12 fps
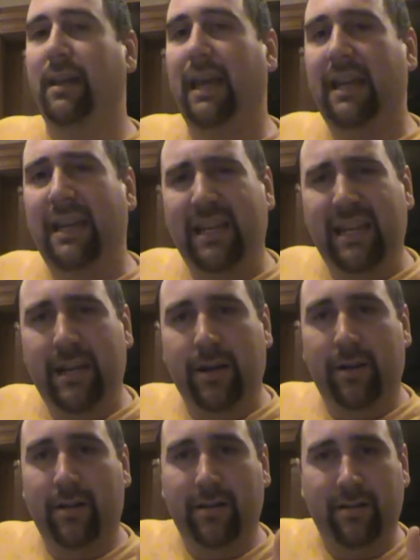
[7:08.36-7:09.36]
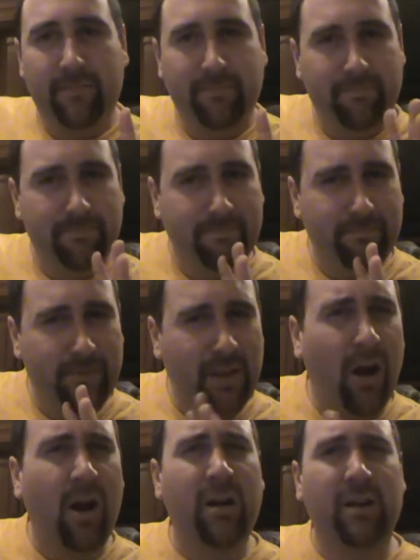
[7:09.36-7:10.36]
And in here, the
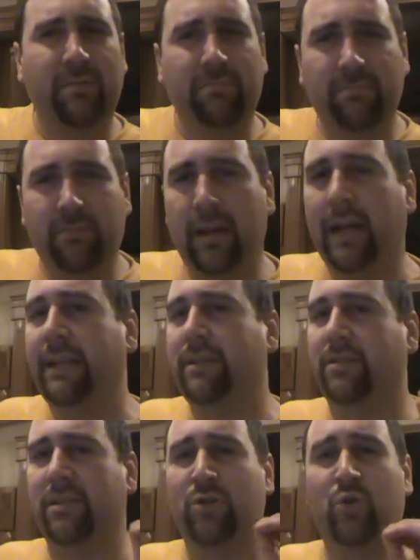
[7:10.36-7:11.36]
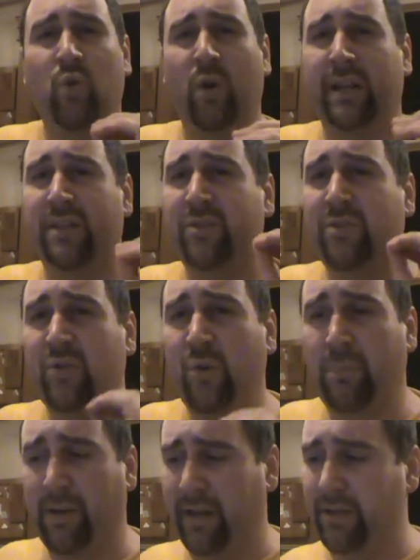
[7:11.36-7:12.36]
art I just enjoyed so
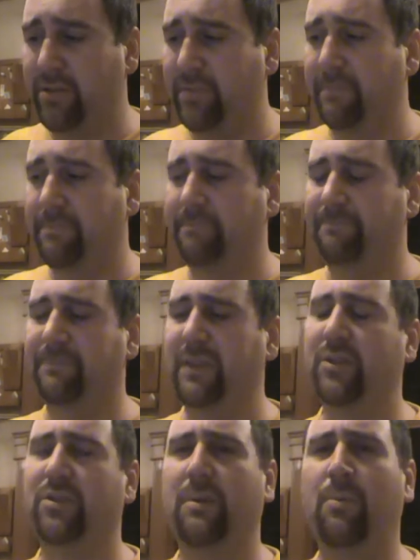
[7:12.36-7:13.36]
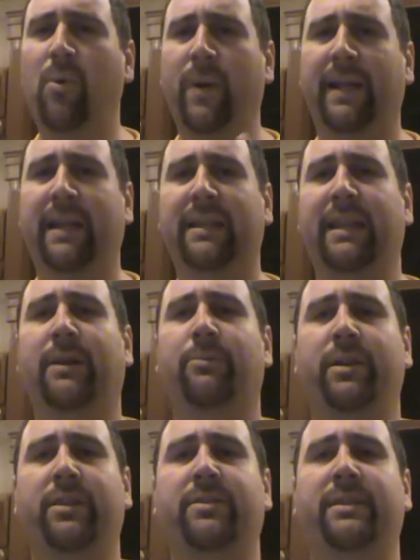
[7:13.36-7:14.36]
much. There's a point in there
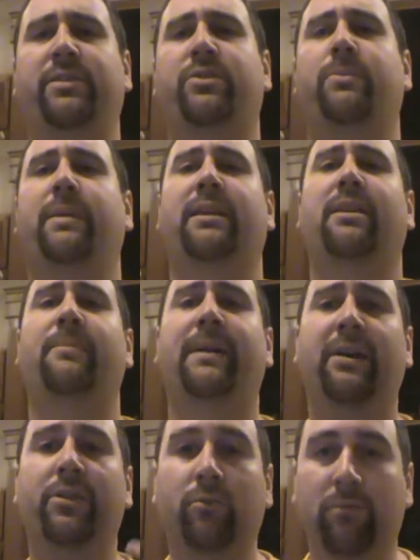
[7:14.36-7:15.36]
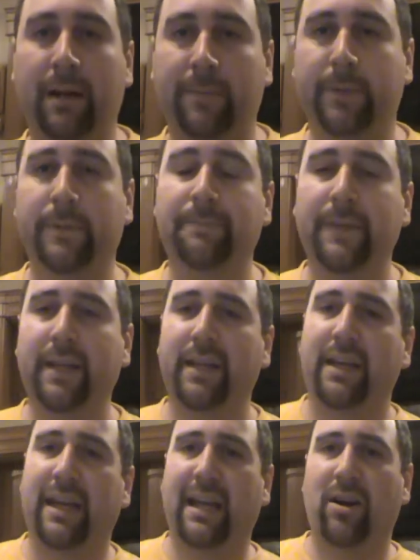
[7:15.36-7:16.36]
where you see Superman come out of the rubble,
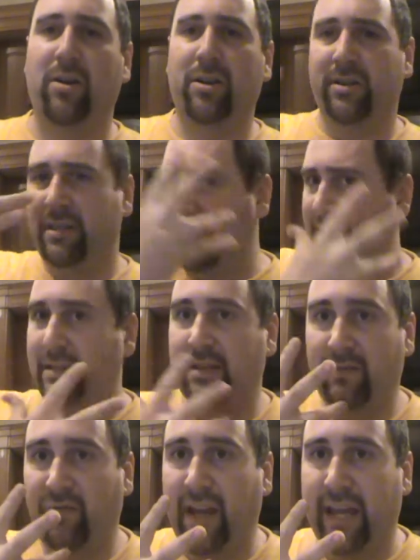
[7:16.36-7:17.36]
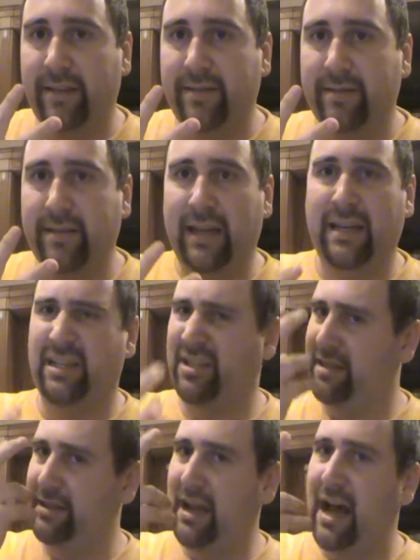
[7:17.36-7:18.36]
and all you see is his face, and
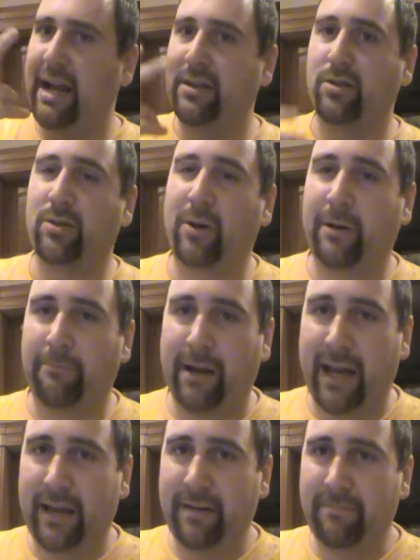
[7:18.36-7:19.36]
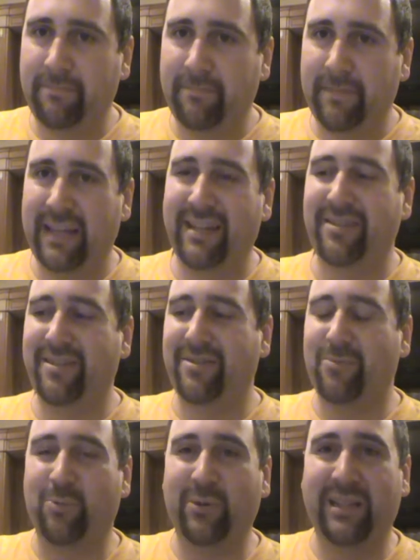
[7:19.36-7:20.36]
just his eyes are glowing red, and
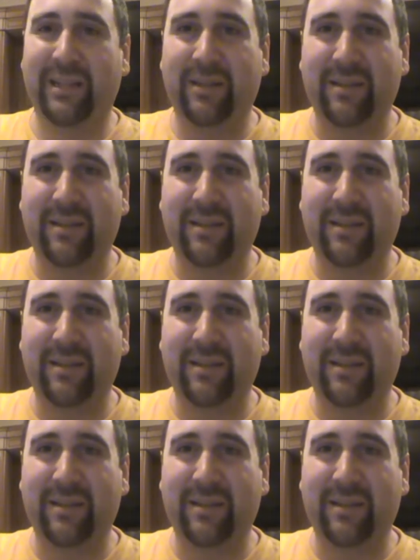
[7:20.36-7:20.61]
it's really